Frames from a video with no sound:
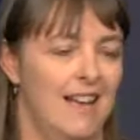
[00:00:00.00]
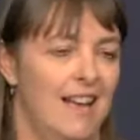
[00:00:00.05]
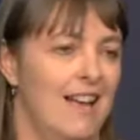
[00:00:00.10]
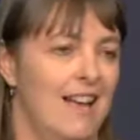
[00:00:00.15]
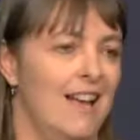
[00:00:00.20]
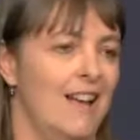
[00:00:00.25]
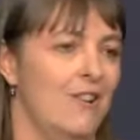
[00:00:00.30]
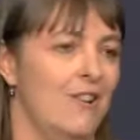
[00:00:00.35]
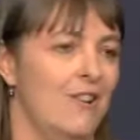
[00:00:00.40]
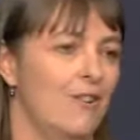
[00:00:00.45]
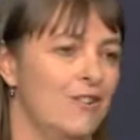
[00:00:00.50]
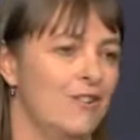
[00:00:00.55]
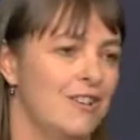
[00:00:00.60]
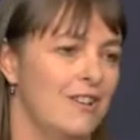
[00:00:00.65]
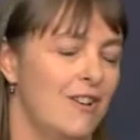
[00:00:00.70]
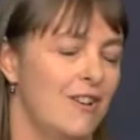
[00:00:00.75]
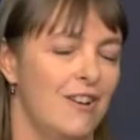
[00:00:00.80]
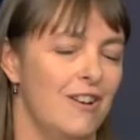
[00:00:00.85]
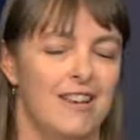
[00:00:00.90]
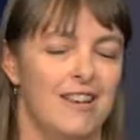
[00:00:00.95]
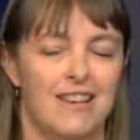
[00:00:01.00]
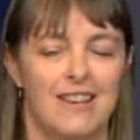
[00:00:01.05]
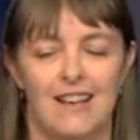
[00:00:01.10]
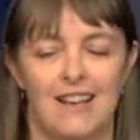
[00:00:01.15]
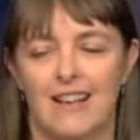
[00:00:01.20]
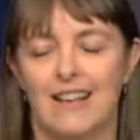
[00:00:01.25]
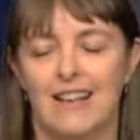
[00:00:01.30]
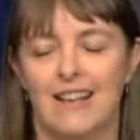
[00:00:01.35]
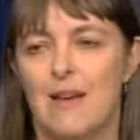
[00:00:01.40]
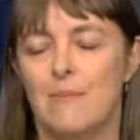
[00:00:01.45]
uh, not only
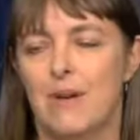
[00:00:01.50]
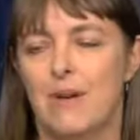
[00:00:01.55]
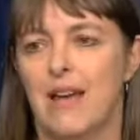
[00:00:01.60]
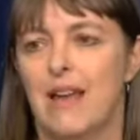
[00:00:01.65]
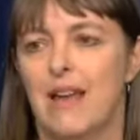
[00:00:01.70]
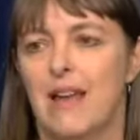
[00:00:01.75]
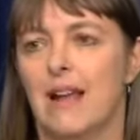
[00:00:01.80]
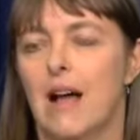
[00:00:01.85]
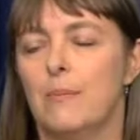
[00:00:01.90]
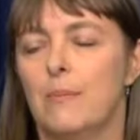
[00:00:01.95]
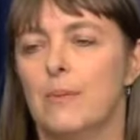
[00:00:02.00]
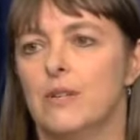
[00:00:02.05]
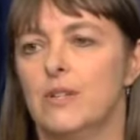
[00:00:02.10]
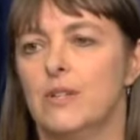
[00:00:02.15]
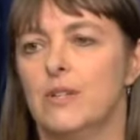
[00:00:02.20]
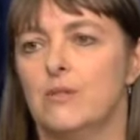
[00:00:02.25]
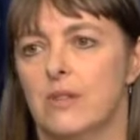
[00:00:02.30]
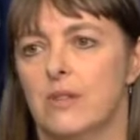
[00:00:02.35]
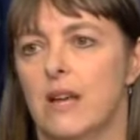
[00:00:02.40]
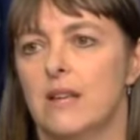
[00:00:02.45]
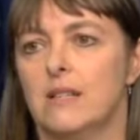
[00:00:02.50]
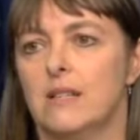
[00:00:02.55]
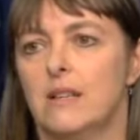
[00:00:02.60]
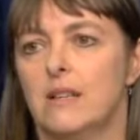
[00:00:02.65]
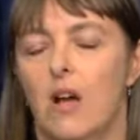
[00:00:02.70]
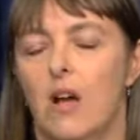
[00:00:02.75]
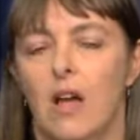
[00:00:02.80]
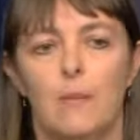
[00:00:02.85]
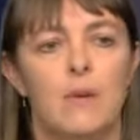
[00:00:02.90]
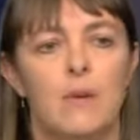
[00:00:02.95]
uh, campaigning up until that
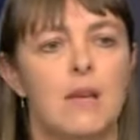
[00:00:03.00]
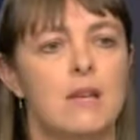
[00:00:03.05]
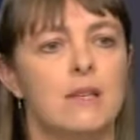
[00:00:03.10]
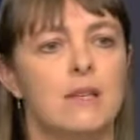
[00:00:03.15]
time,